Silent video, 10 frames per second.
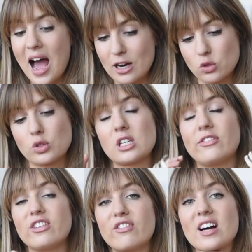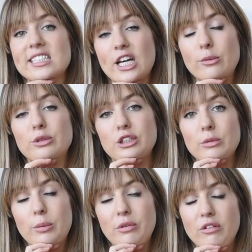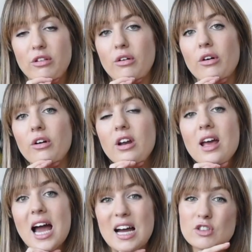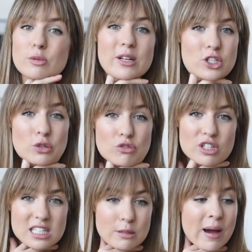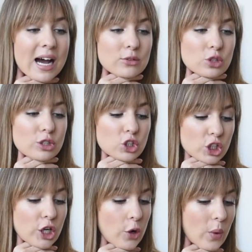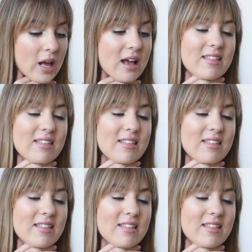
and also from the fact I opened them up and thought I've just spent £260 on a shoe.